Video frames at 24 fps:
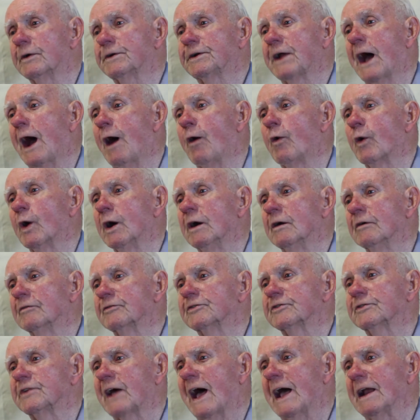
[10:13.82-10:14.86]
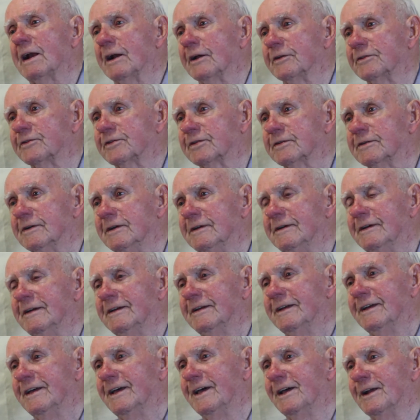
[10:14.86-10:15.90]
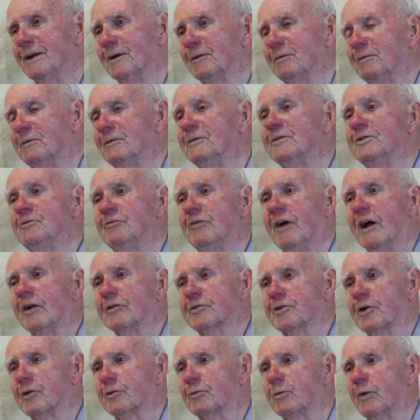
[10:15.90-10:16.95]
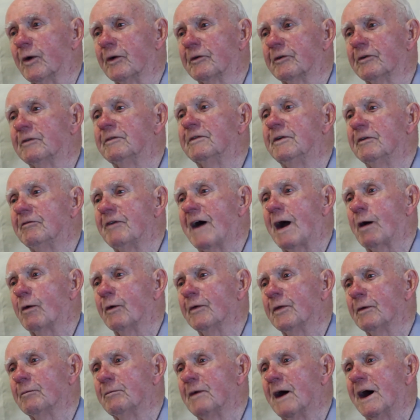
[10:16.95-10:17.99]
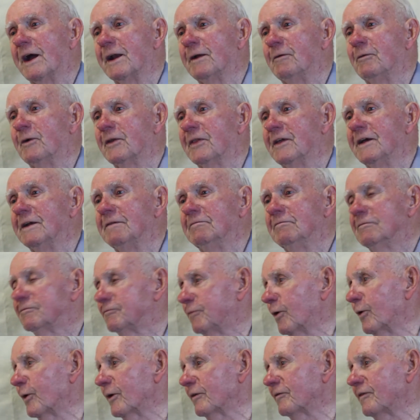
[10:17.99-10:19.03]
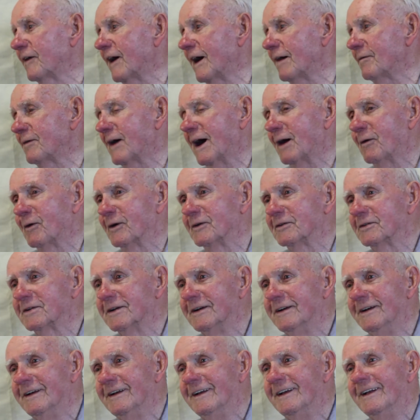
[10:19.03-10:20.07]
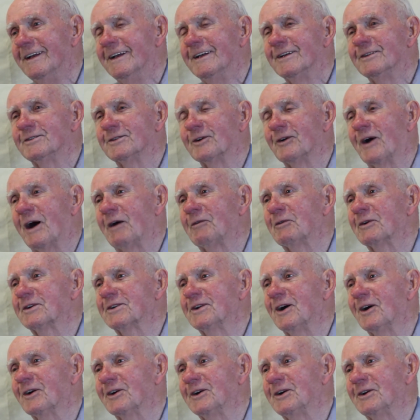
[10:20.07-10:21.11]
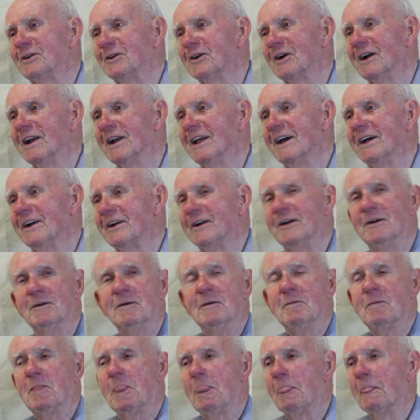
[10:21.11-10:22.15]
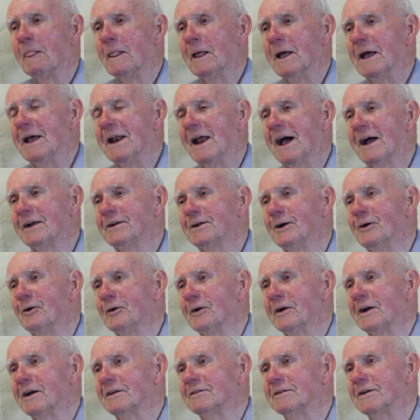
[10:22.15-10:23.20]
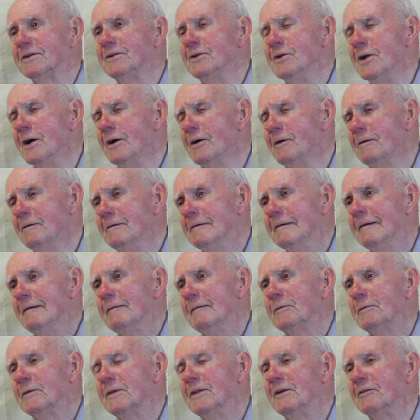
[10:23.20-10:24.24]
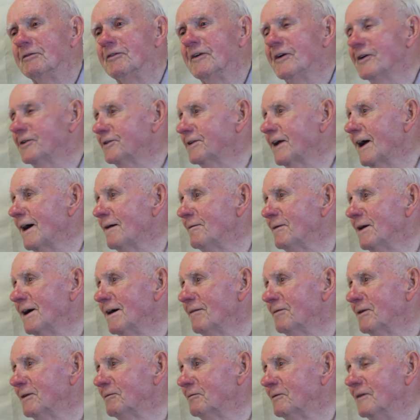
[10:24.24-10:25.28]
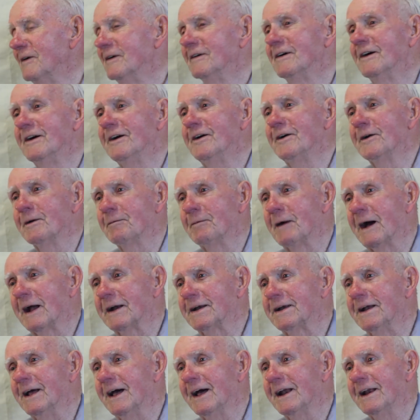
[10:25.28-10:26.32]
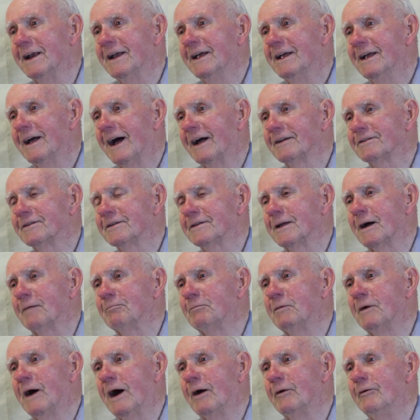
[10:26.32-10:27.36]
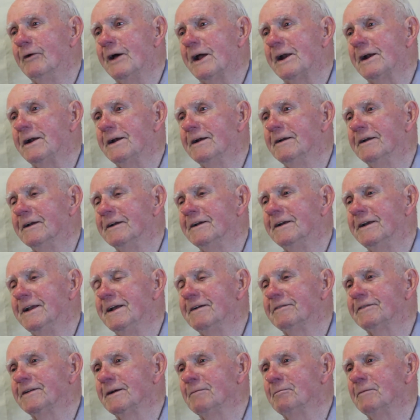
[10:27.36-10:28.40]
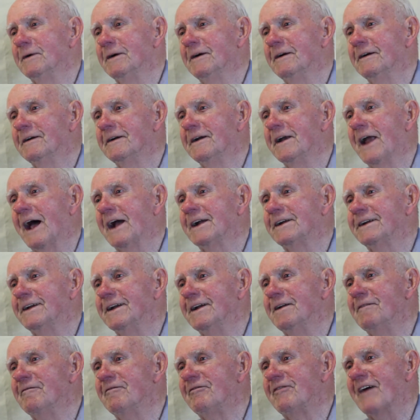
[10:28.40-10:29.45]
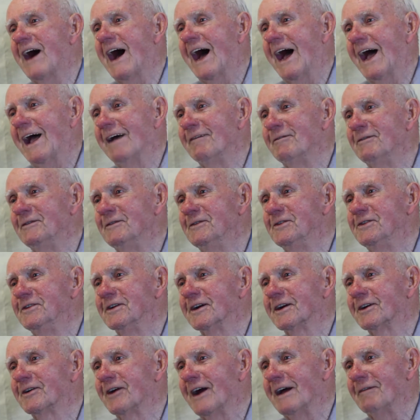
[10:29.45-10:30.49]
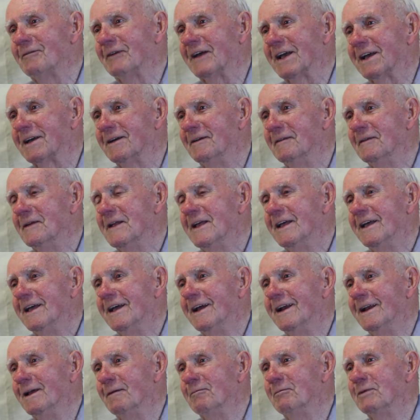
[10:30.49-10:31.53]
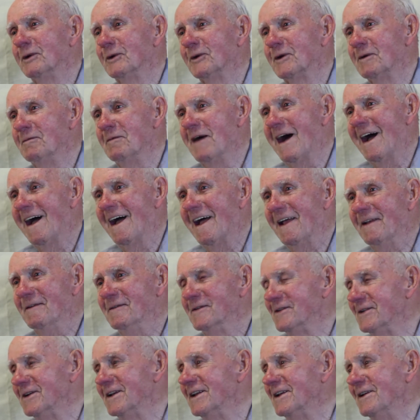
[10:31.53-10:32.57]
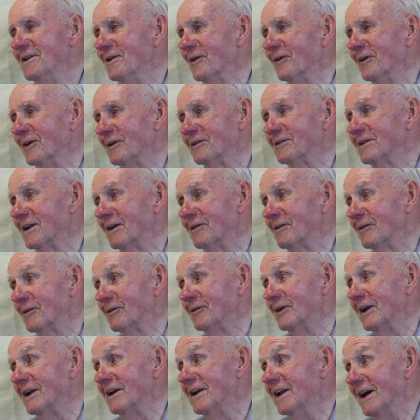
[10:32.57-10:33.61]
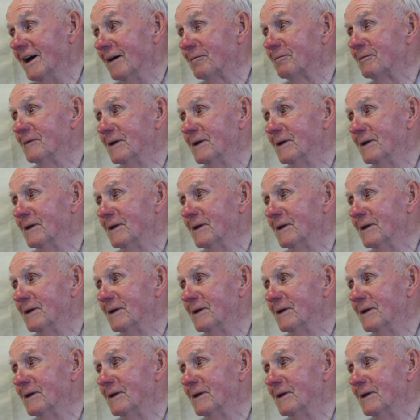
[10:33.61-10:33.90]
tower of silence, and vultures will devour the body within 4 to 5 hours. So I was talking to her later, and I told her, I said, you know, the first time I ever heard about that, I said, I read it in the December 1905 Geographic, and it blew her mind. She didn't know it was written up.